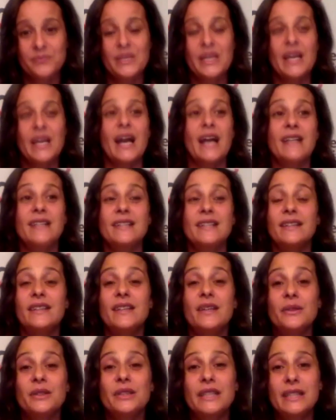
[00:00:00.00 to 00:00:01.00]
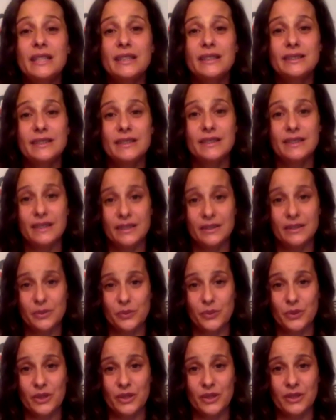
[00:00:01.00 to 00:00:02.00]
I said, there are kids in this
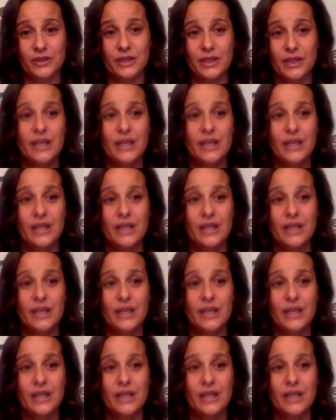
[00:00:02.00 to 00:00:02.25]
world